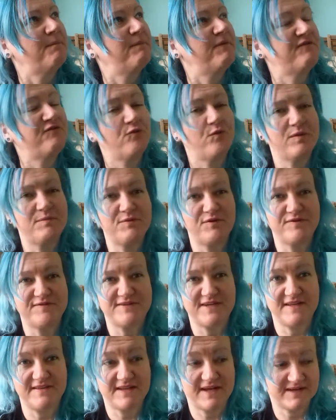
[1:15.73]
Before we
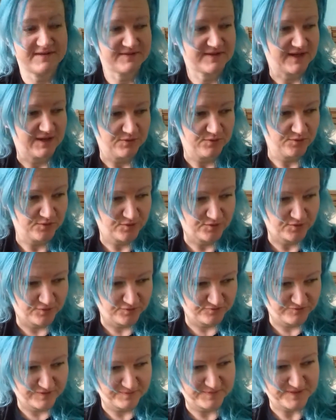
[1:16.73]
moved in, that all
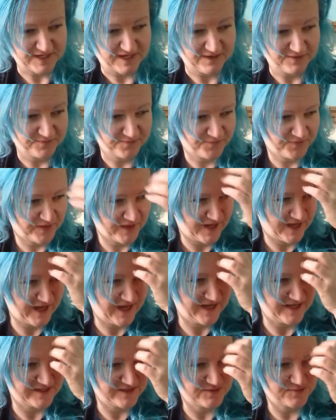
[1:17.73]
got ripped out,
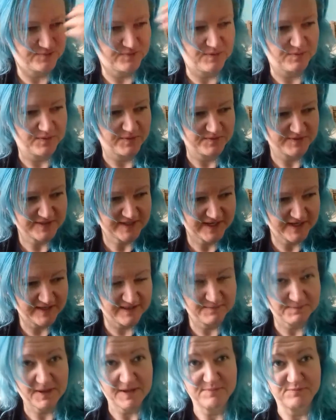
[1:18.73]
and we were
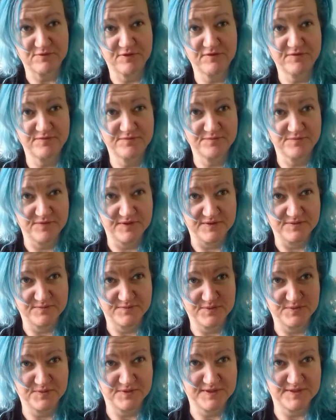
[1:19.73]
taking the paper off
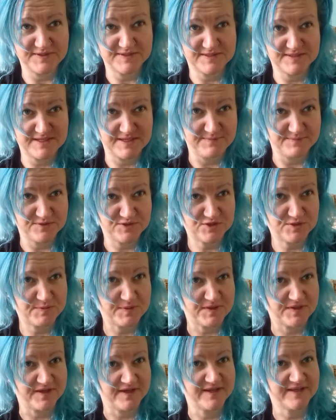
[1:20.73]
with one of those steam
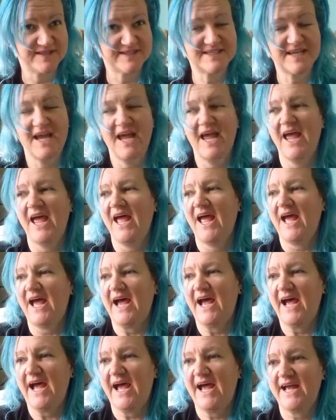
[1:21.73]
stripper things,
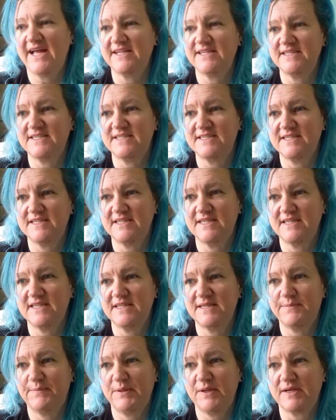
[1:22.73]
and
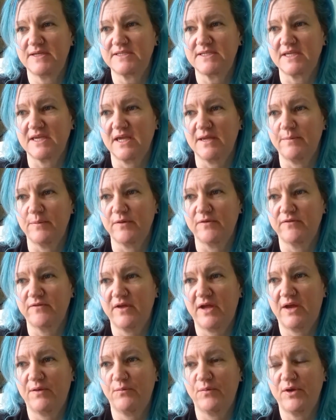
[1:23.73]
the plaster came off,
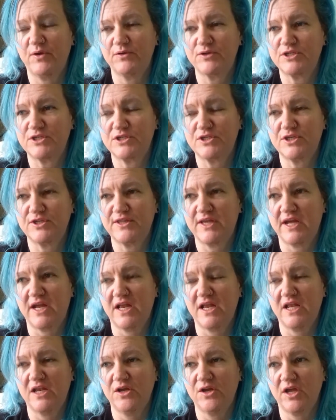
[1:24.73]
and we all just stood
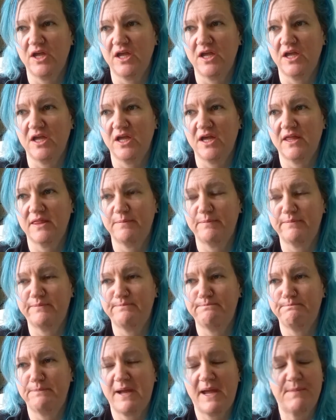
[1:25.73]
there looking at the
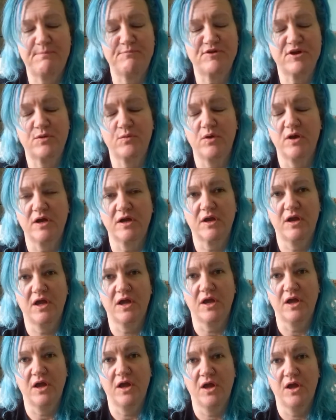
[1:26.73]
bare brickwork
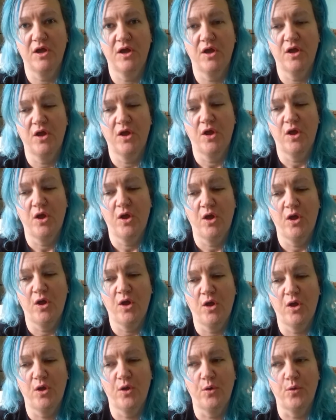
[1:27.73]
going,
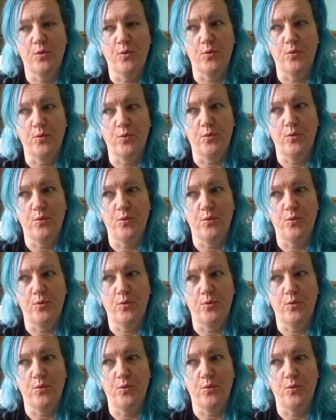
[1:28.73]
oh.